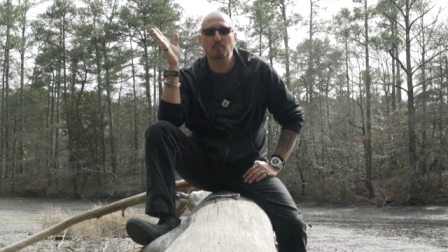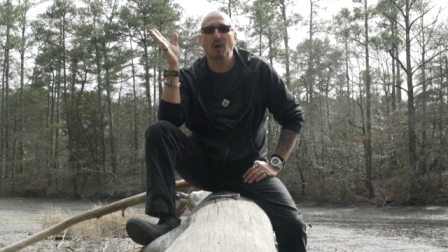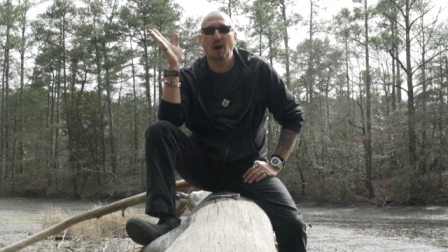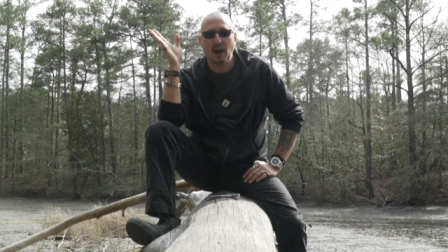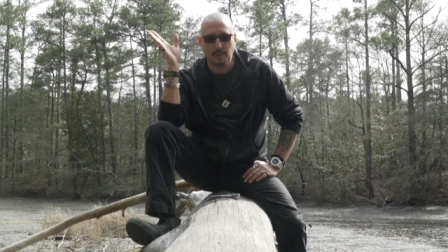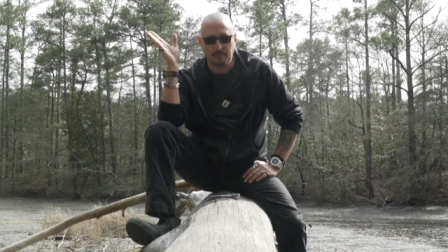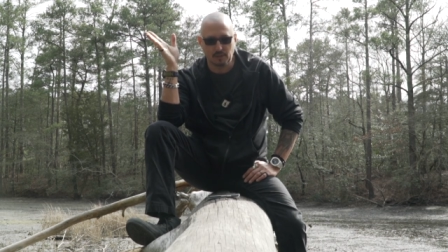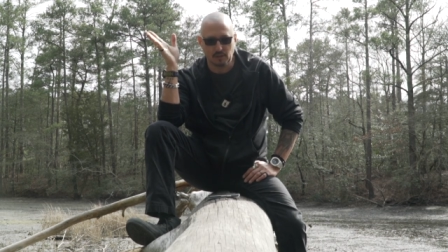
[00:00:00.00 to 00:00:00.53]

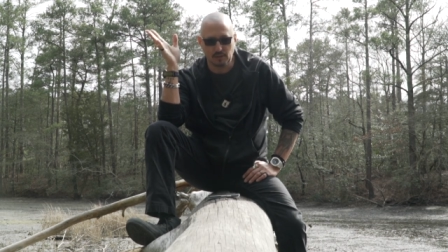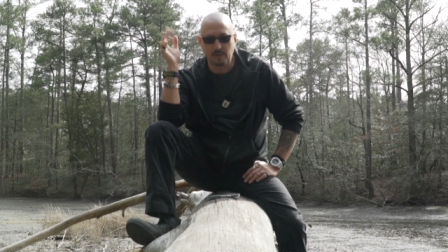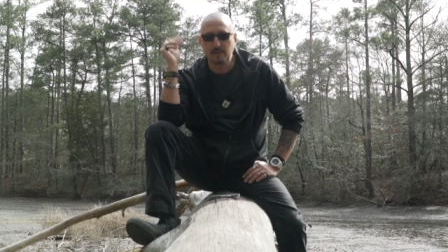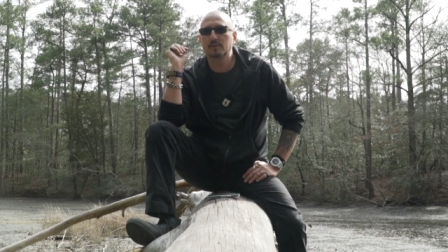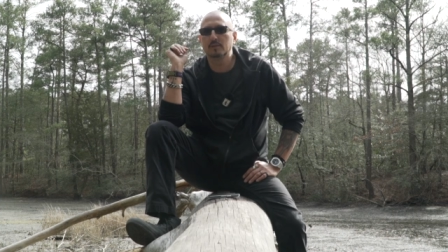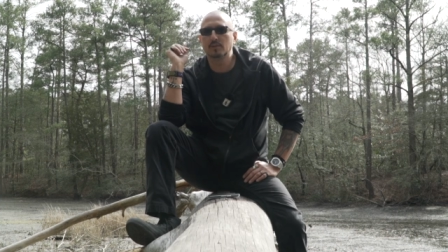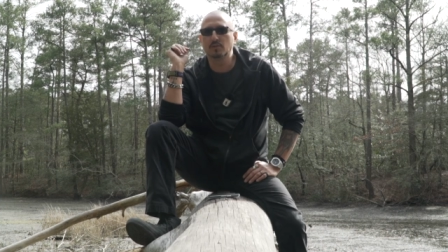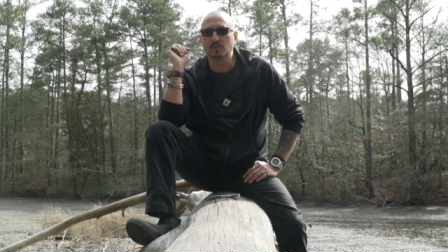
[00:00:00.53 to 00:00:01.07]
popular
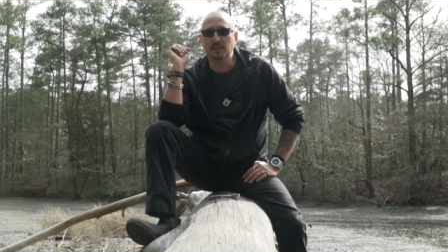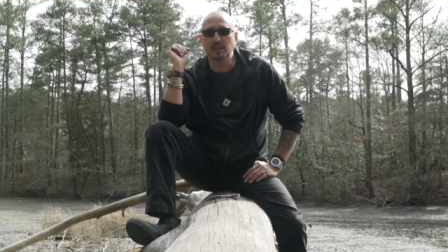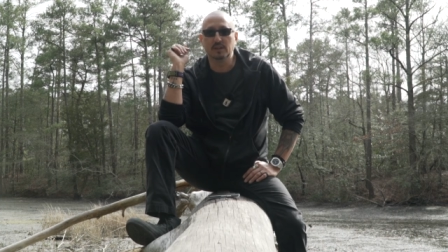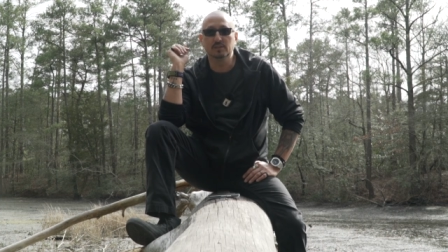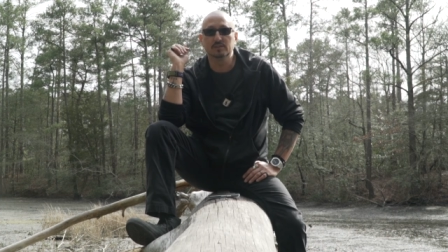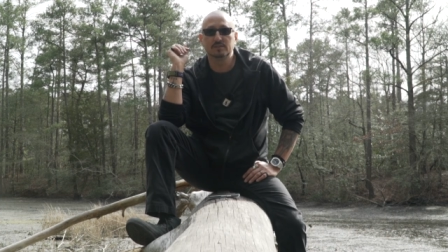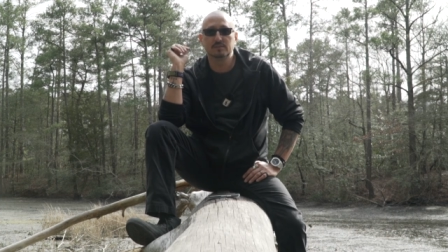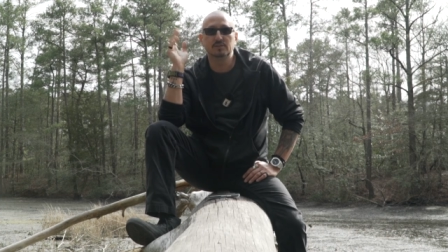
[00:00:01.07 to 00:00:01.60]

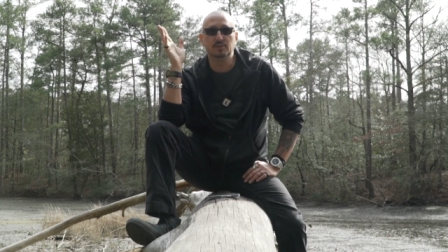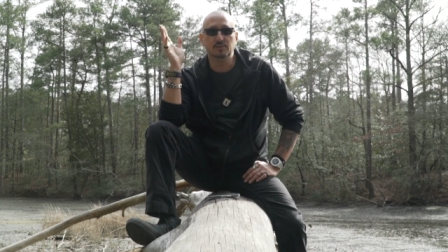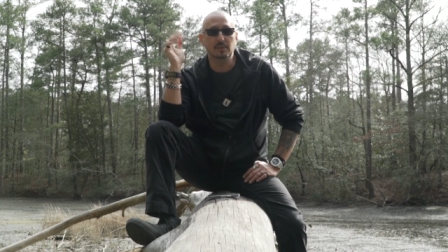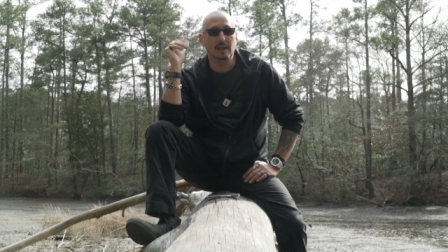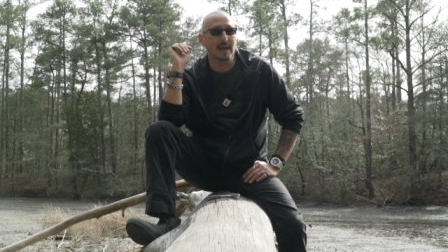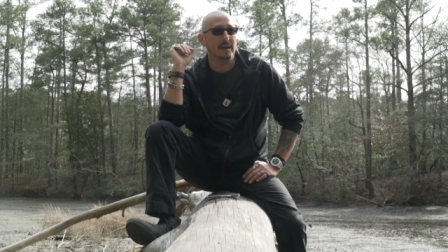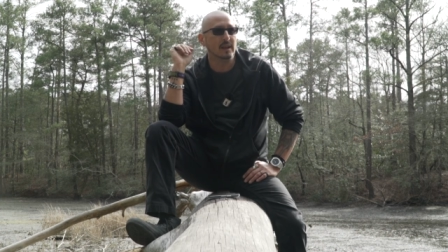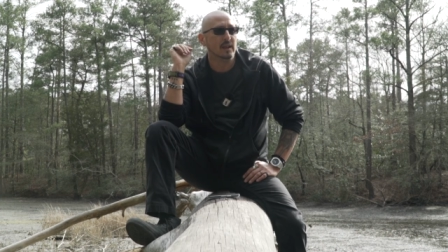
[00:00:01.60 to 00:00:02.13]
creators do
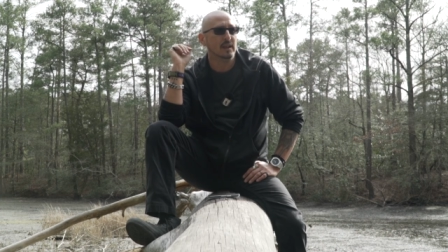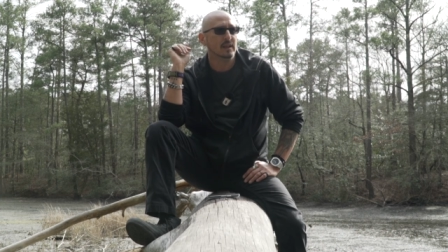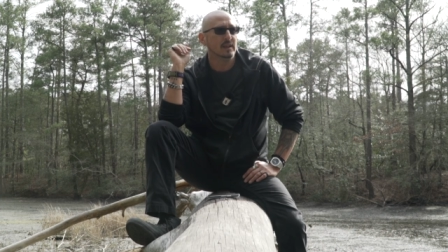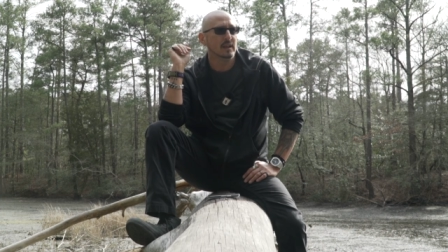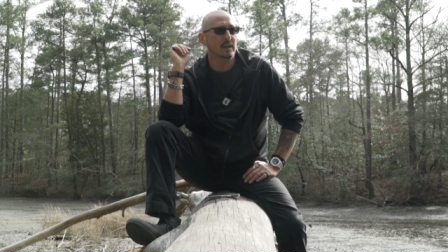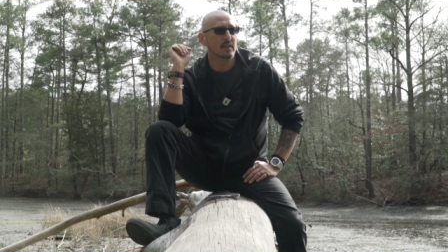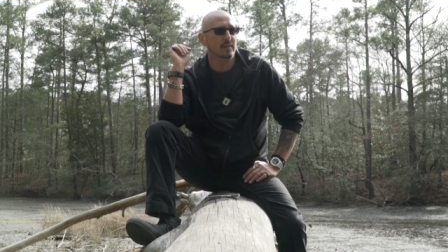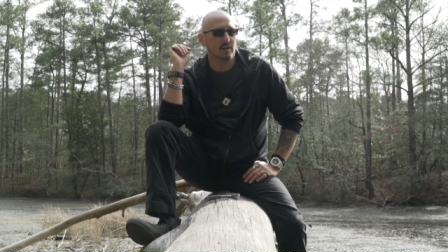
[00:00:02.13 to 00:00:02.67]
that.
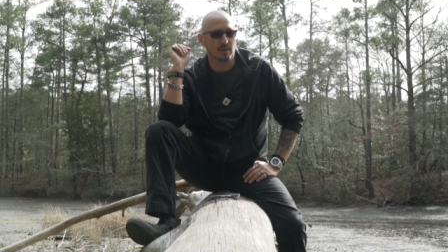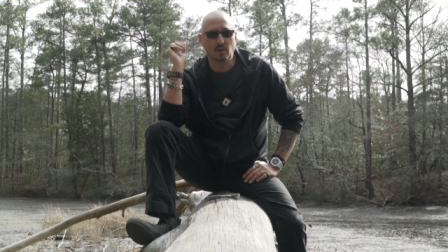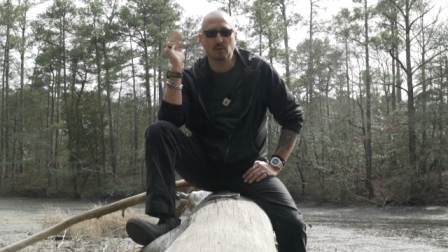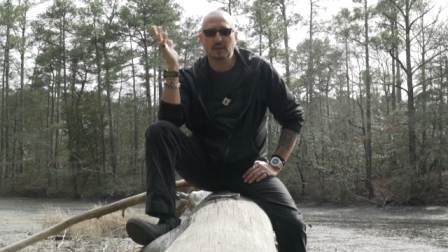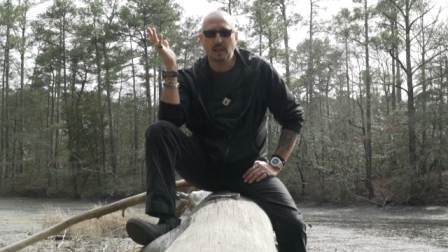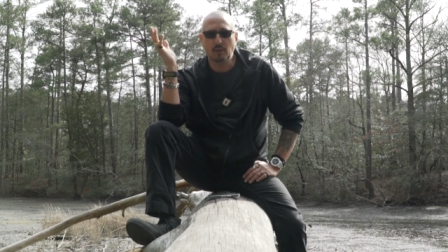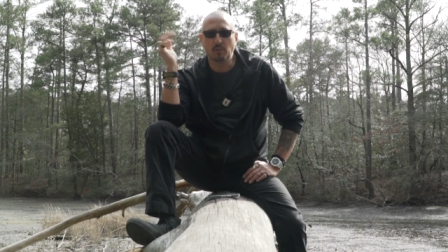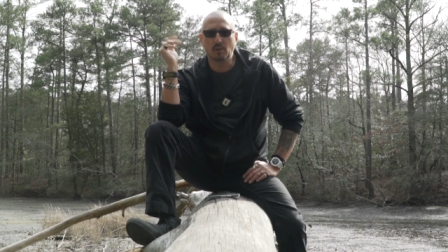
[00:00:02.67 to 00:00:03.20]
And I thought,
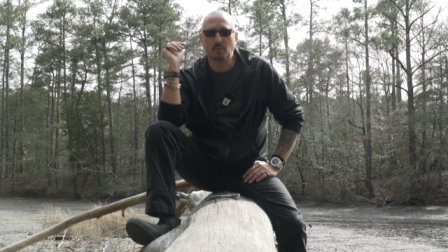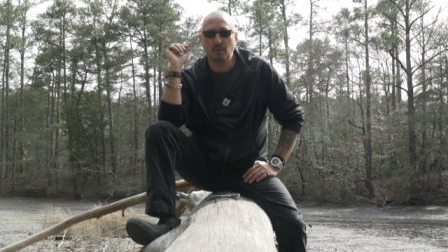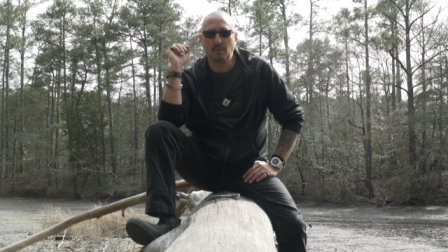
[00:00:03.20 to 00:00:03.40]
okay, well, I'm